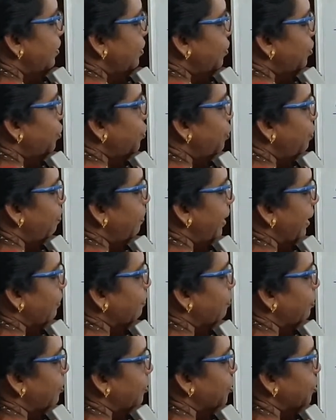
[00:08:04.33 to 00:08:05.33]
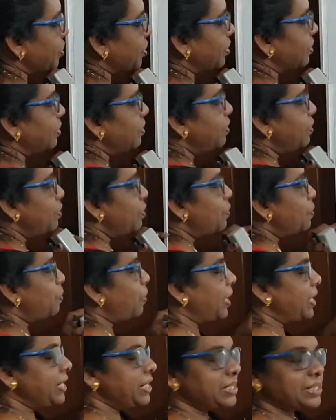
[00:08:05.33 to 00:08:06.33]
tube-like portion.
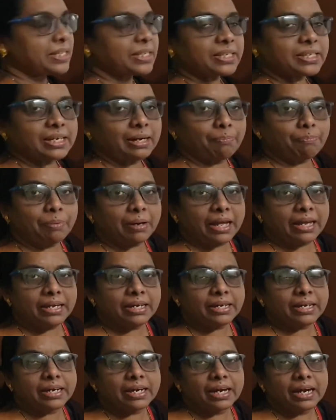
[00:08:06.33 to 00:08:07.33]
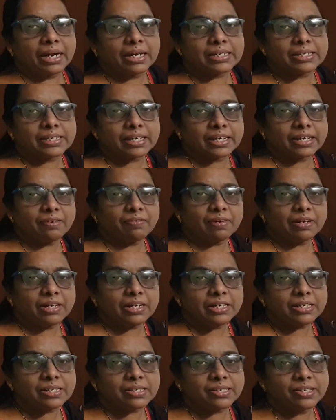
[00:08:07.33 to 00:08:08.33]
One is cup-like and second one
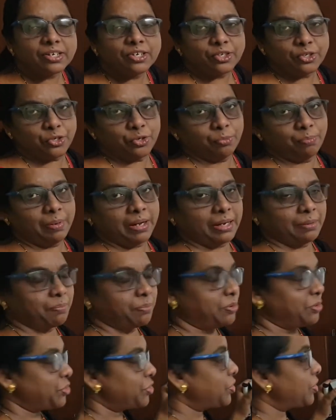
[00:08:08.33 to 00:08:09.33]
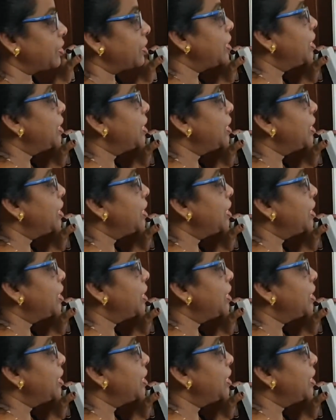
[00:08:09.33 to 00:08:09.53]
is tube-like portion.